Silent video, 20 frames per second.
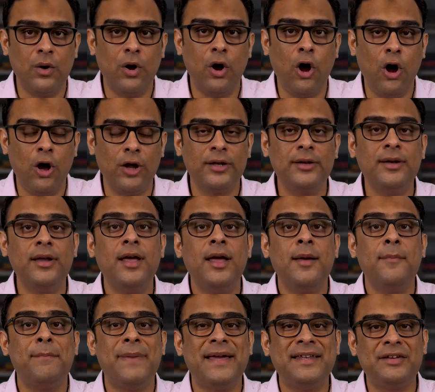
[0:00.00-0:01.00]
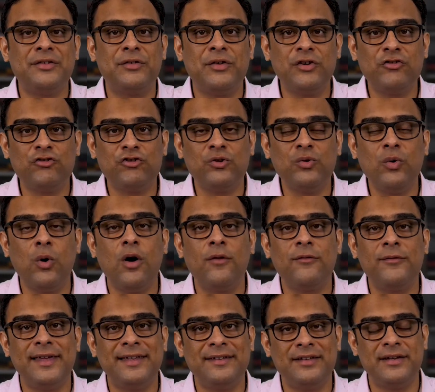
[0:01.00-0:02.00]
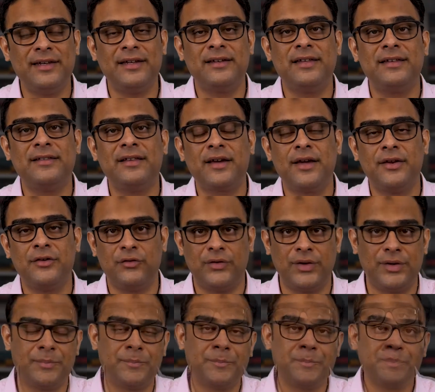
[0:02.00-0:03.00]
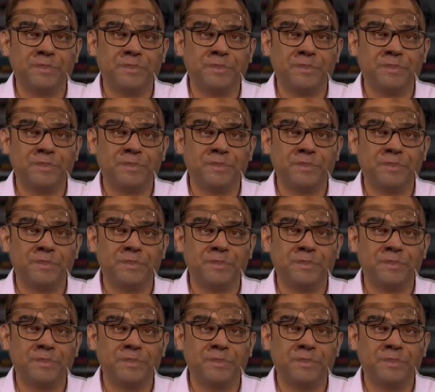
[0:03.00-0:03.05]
on penetration of internet in the country.